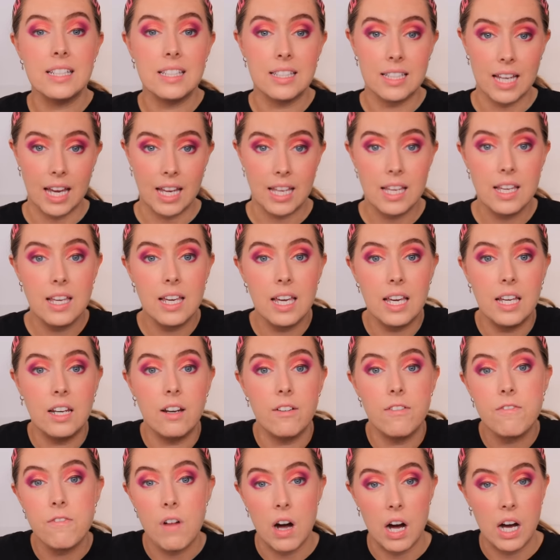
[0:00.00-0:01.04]
staying in a
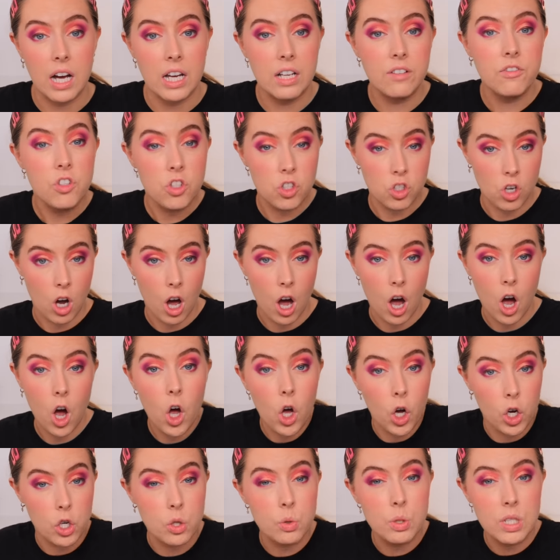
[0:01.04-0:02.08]
five star
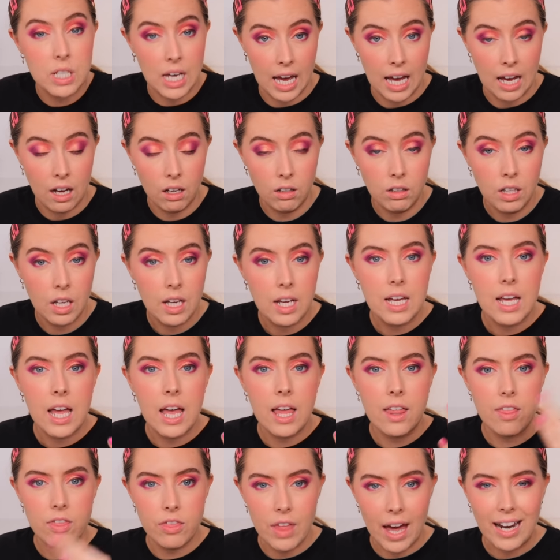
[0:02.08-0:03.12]
hotel
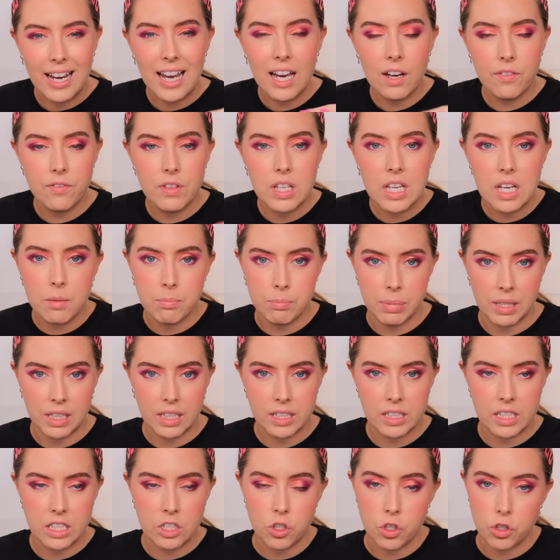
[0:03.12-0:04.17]
they have the
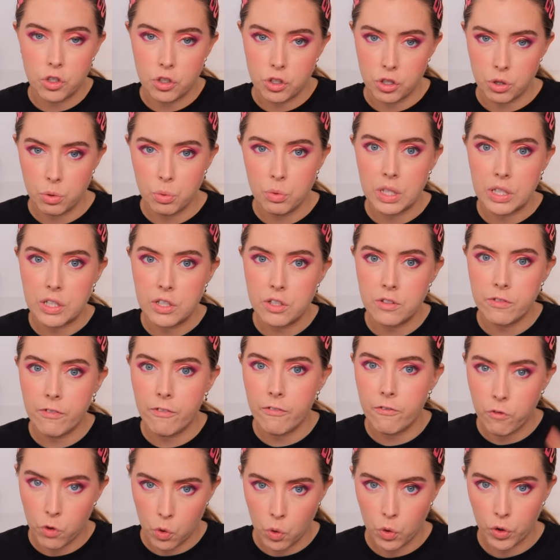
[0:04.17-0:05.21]
ability to do this
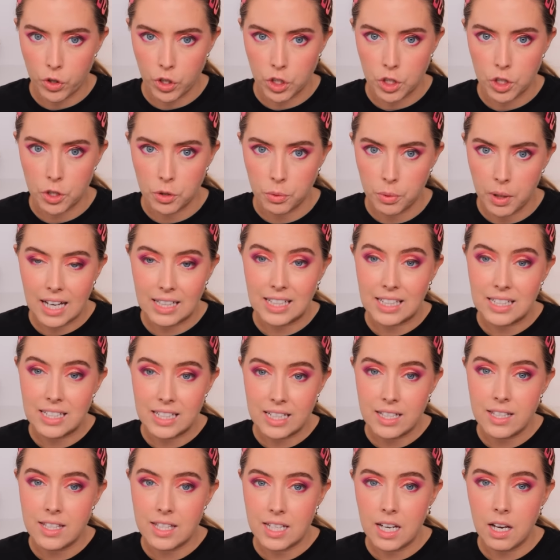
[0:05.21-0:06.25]
for you. And I
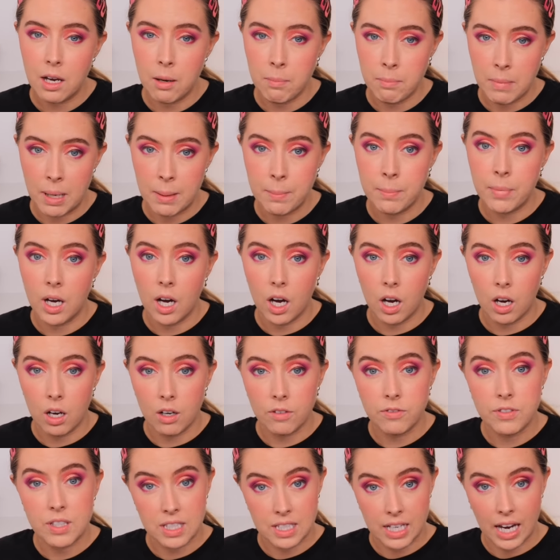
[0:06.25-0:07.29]
did see a member
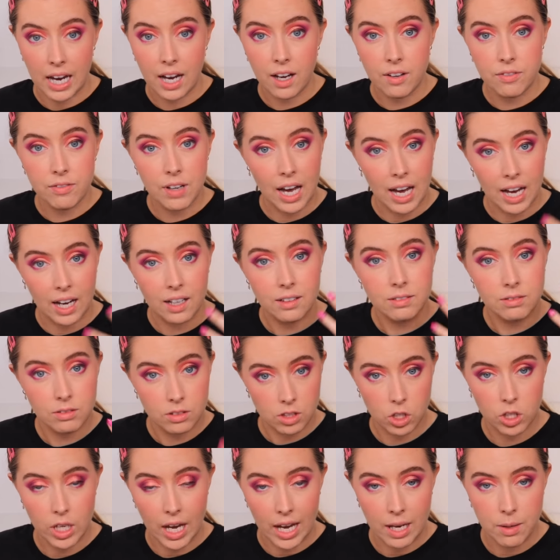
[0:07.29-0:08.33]
of staff at
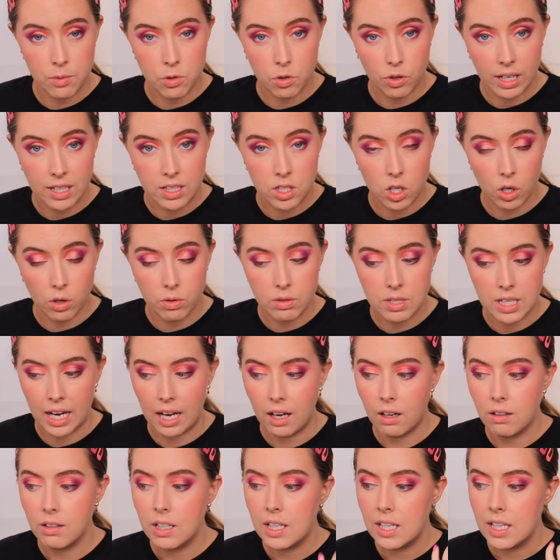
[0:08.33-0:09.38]
the Cape Grace
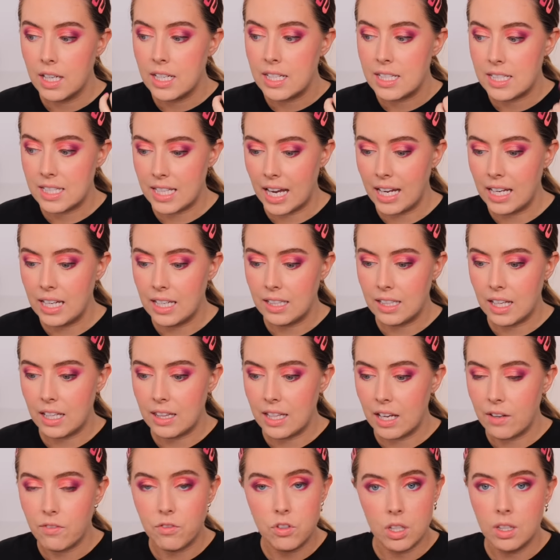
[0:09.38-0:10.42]
Hotel saying that
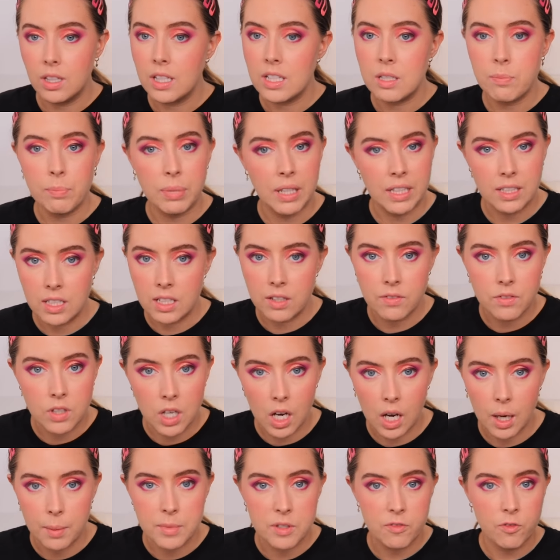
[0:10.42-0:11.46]
they've done this plenty of
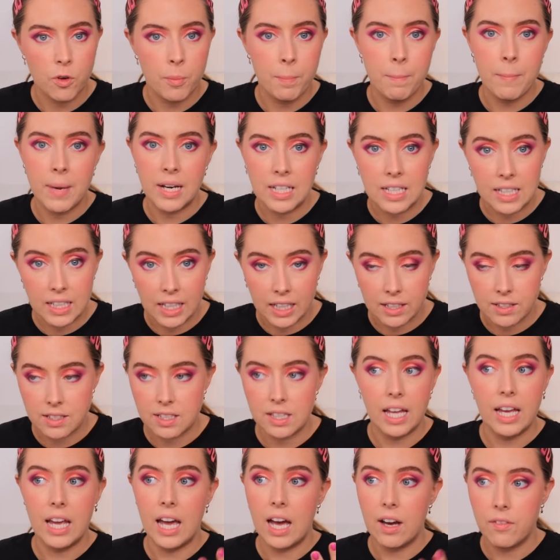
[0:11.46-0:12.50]
times for many guests.
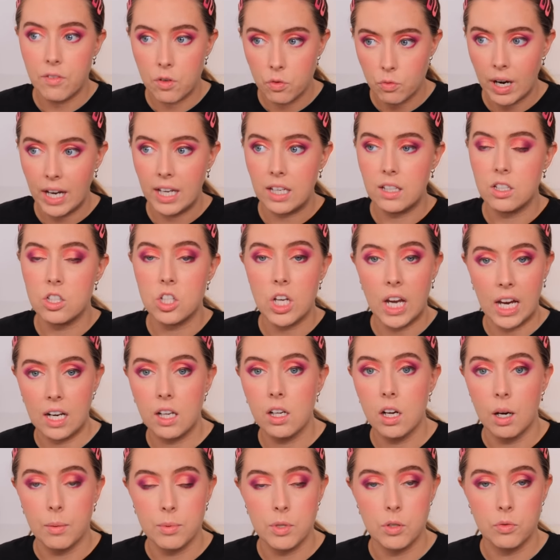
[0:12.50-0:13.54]
They have arranged
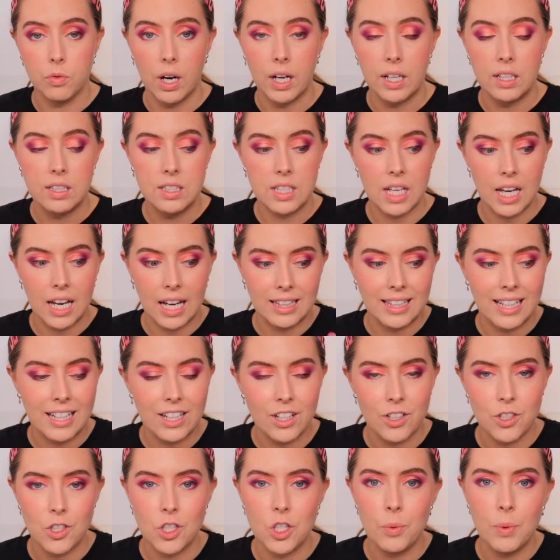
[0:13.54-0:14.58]
helicopter rides and they
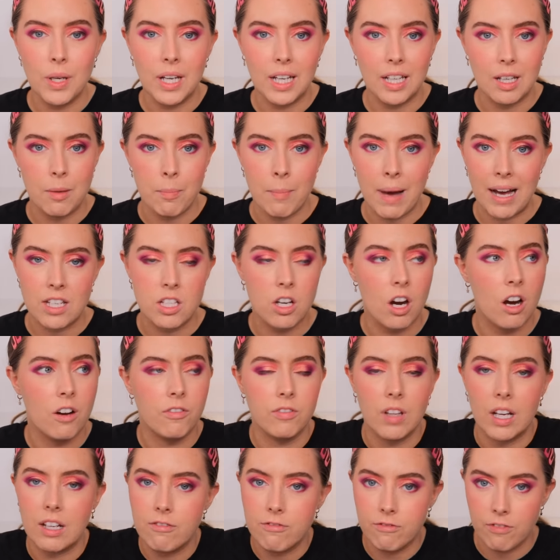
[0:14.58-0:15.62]
can do it in a matter
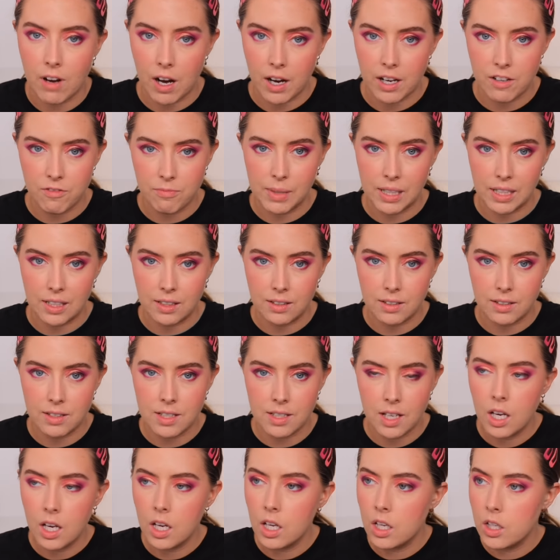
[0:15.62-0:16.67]
of like five minutes.
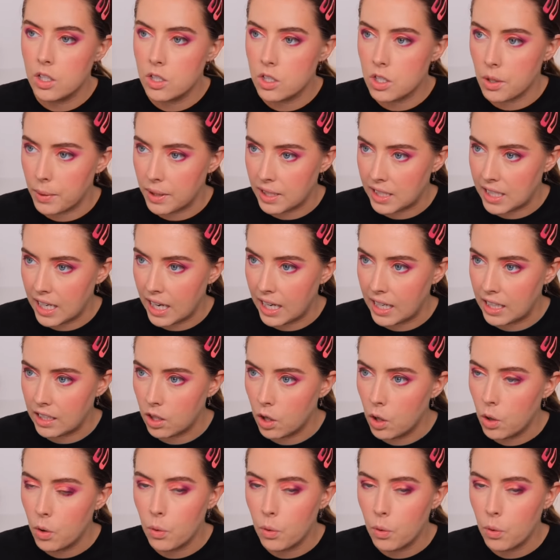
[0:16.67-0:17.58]
So again,